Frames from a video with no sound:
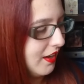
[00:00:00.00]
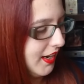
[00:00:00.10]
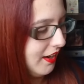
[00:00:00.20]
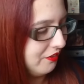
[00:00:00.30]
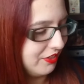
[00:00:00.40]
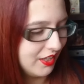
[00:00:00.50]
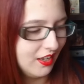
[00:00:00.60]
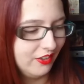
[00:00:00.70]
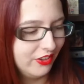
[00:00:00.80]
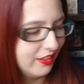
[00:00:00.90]
I love the
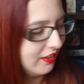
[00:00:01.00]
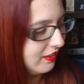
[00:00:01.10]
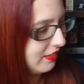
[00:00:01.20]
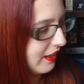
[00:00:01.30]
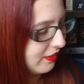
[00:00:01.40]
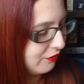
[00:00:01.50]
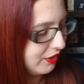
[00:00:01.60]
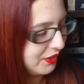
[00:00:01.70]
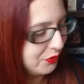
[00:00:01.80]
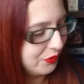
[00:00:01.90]
colour of this. That's
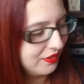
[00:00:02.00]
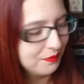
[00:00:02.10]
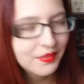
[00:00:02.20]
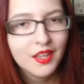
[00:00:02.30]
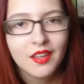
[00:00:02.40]
really awesome.